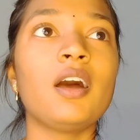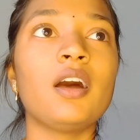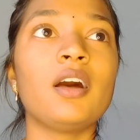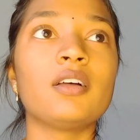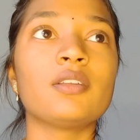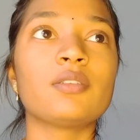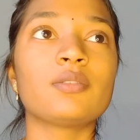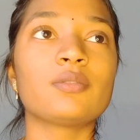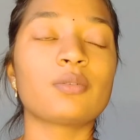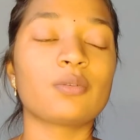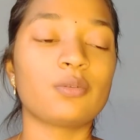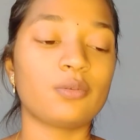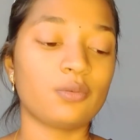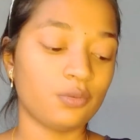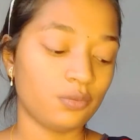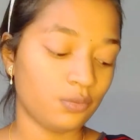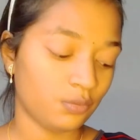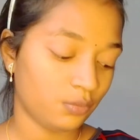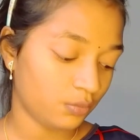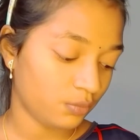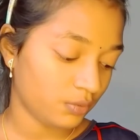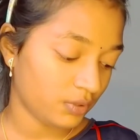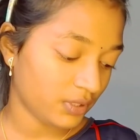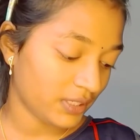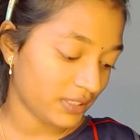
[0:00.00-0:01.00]
So
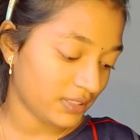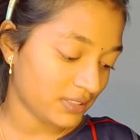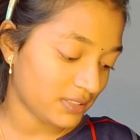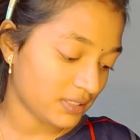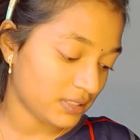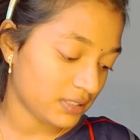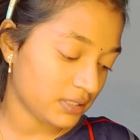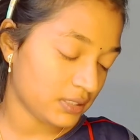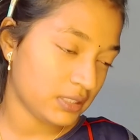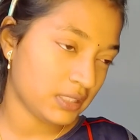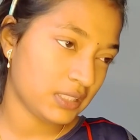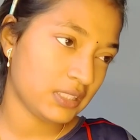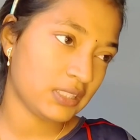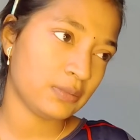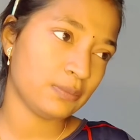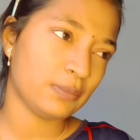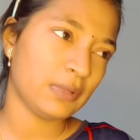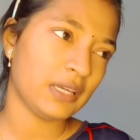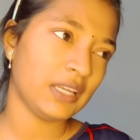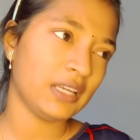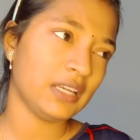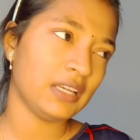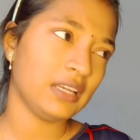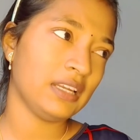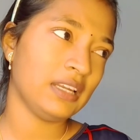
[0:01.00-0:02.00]
it's
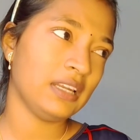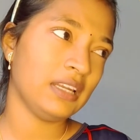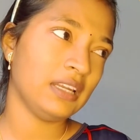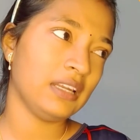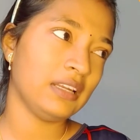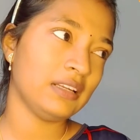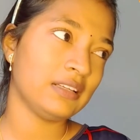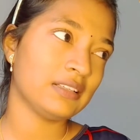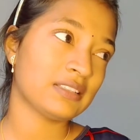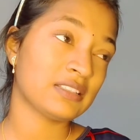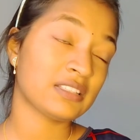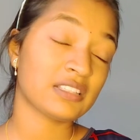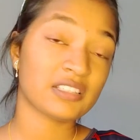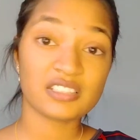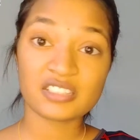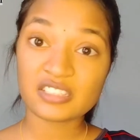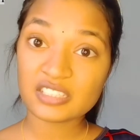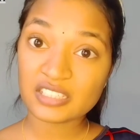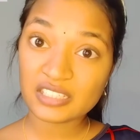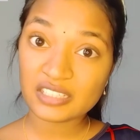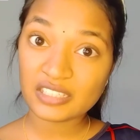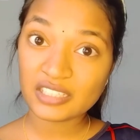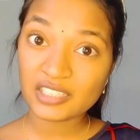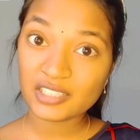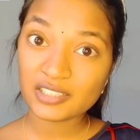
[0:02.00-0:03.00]
been
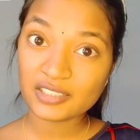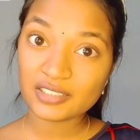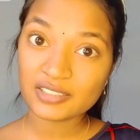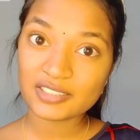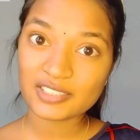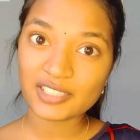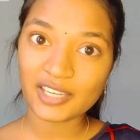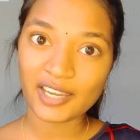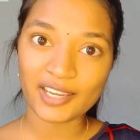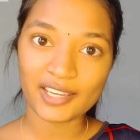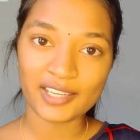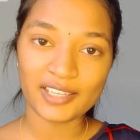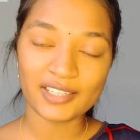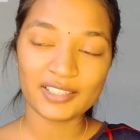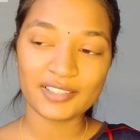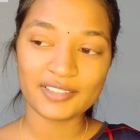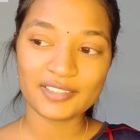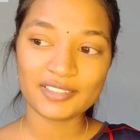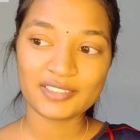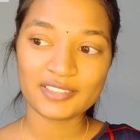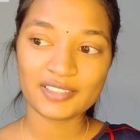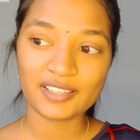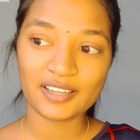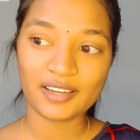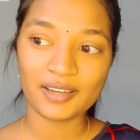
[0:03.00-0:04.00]
16 years I
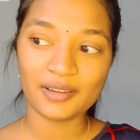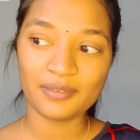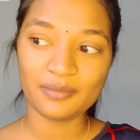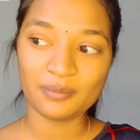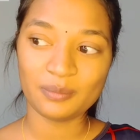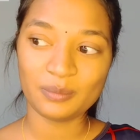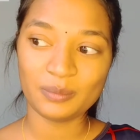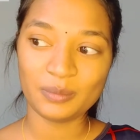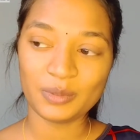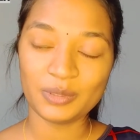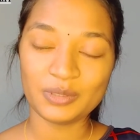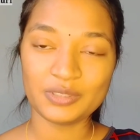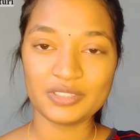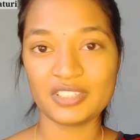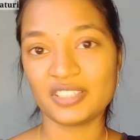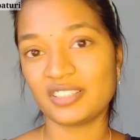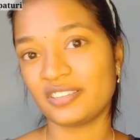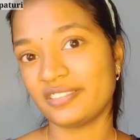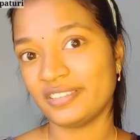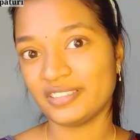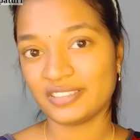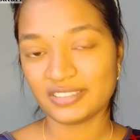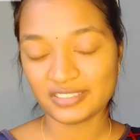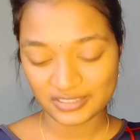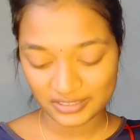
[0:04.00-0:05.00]
guess I'm using
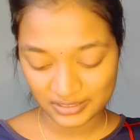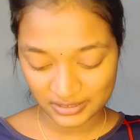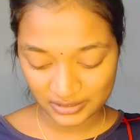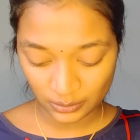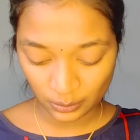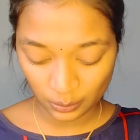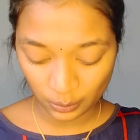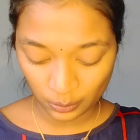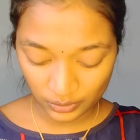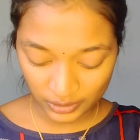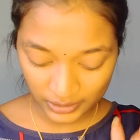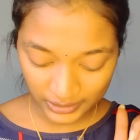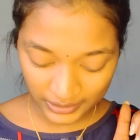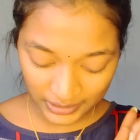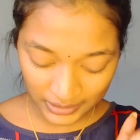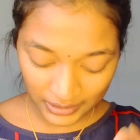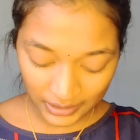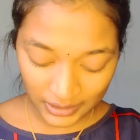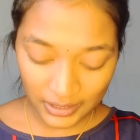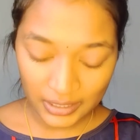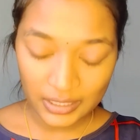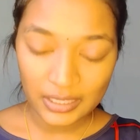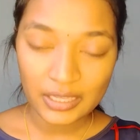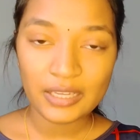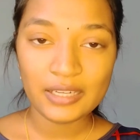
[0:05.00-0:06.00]
this only
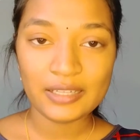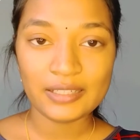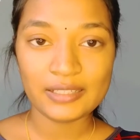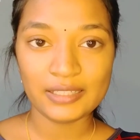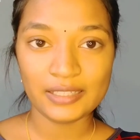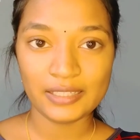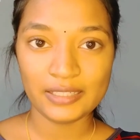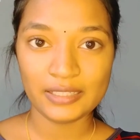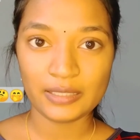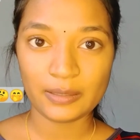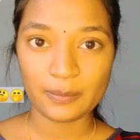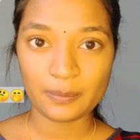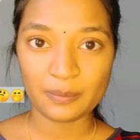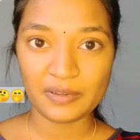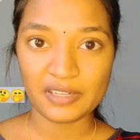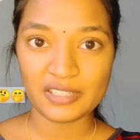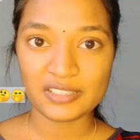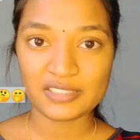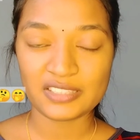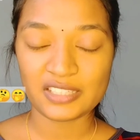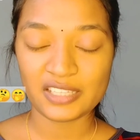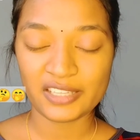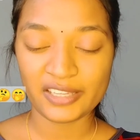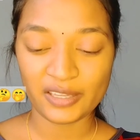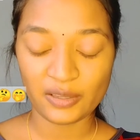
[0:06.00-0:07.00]
Clinic
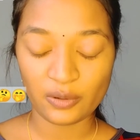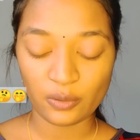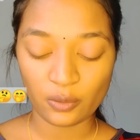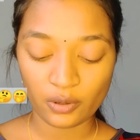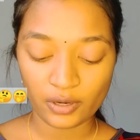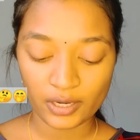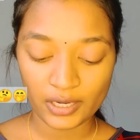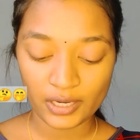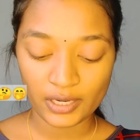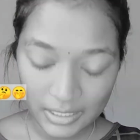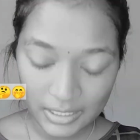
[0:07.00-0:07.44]
Plus hair oil.